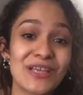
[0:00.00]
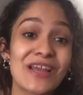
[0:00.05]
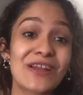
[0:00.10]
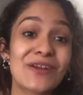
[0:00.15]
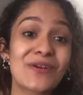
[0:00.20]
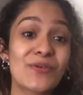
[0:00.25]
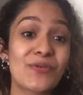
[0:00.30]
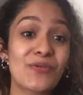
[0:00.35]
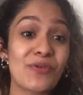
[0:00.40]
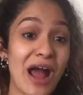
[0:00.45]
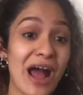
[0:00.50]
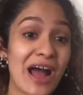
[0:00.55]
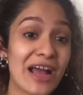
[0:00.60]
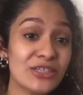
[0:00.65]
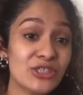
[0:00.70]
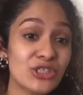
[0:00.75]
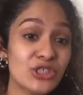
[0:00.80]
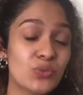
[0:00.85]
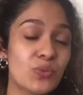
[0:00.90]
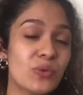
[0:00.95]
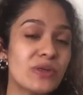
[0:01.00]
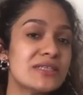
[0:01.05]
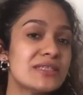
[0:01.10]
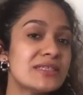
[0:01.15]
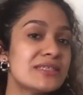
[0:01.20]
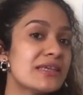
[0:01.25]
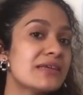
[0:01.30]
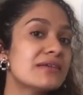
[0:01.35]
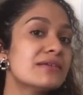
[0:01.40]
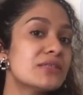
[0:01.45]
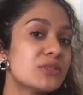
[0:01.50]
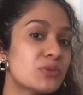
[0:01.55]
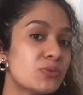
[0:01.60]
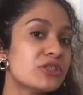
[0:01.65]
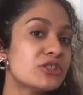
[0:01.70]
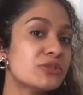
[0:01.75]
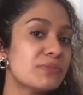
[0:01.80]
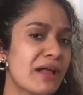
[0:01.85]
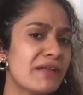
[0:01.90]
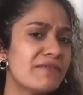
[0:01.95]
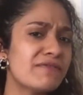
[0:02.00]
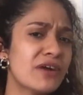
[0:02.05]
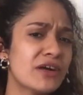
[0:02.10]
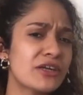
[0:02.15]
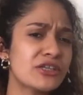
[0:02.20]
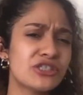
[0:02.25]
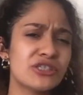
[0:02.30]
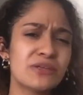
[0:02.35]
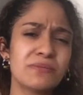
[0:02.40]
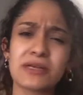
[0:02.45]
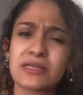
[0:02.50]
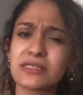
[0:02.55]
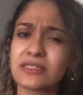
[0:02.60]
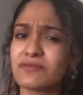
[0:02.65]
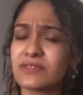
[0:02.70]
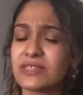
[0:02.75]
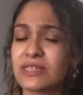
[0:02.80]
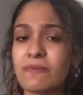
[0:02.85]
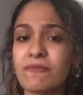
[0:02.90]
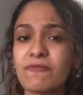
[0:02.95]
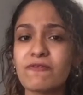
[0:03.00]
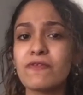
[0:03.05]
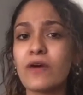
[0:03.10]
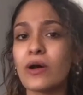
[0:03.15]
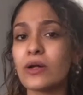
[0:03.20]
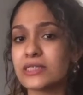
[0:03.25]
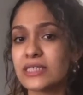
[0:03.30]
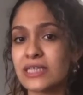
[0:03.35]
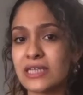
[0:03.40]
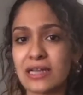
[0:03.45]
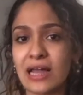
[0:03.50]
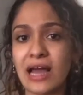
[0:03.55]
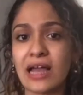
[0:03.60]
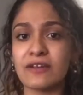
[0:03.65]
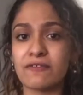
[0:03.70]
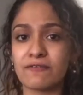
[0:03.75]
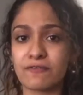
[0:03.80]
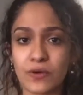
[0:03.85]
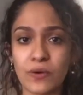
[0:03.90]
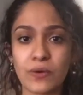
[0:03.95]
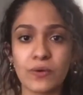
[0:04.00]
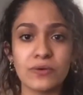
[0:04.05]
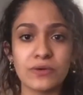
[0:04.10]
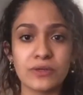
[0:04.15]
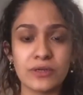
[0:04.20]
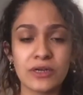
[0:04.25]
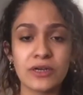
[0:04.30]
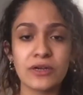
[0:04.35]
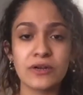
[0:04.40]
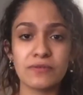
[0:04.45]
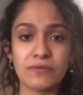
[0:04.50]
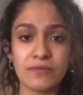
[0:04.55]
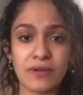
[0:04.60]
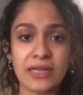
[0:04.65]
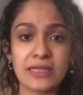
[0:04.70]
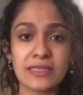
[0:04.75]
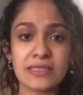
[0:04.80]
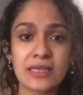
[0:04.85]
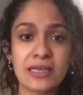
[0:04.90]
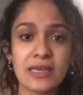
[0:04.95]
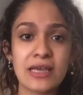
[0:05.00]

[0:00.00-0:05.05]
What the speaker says: crashed when a single switch malfunctioned because of some faulty line of code, right?